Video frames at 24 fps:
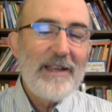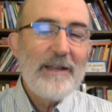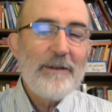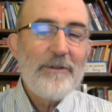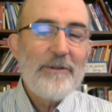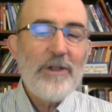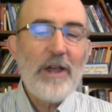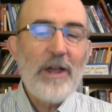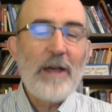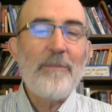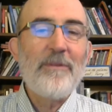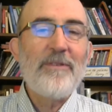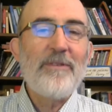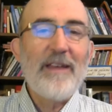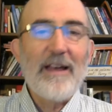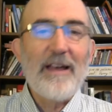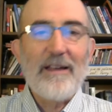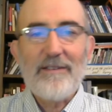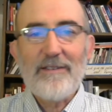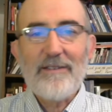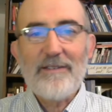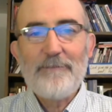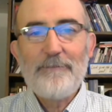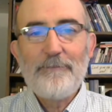James
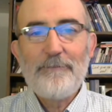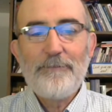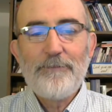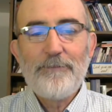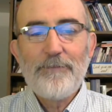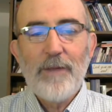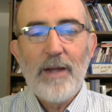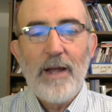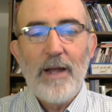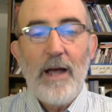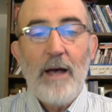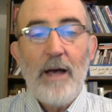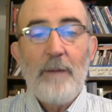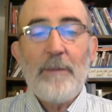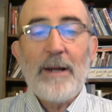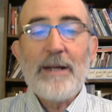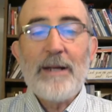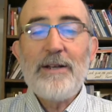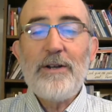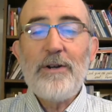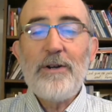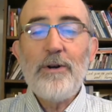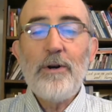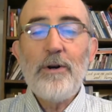says, "My
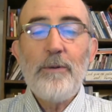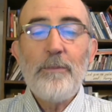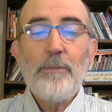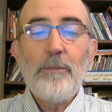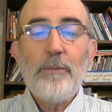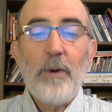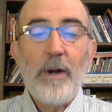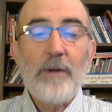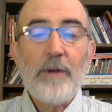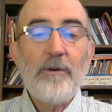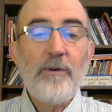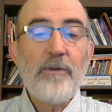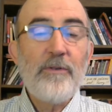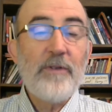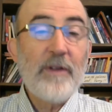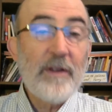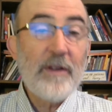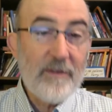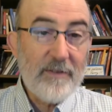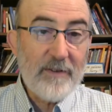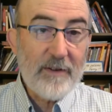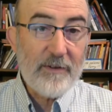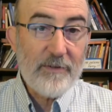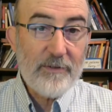dear brothers and
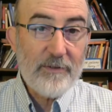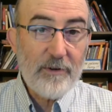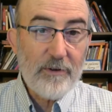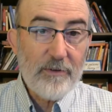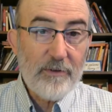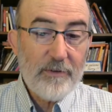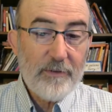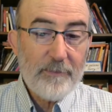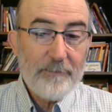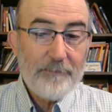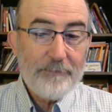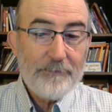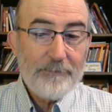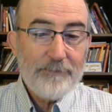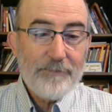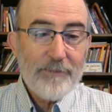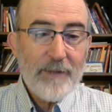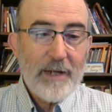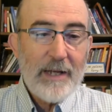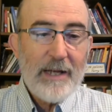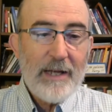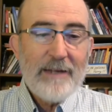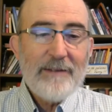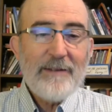sisters,
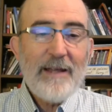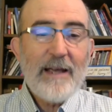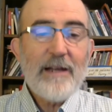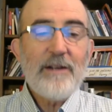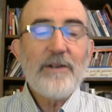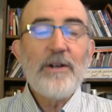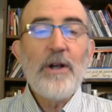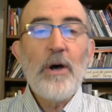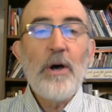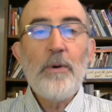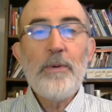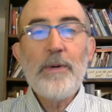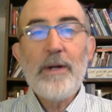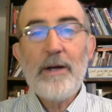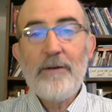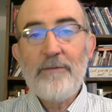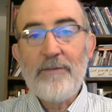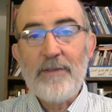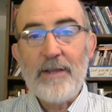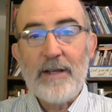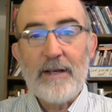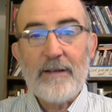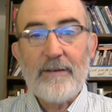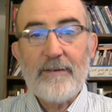take note of
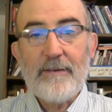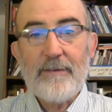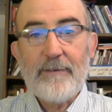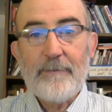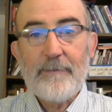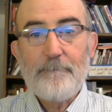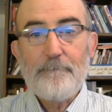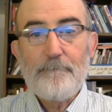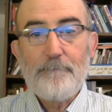this.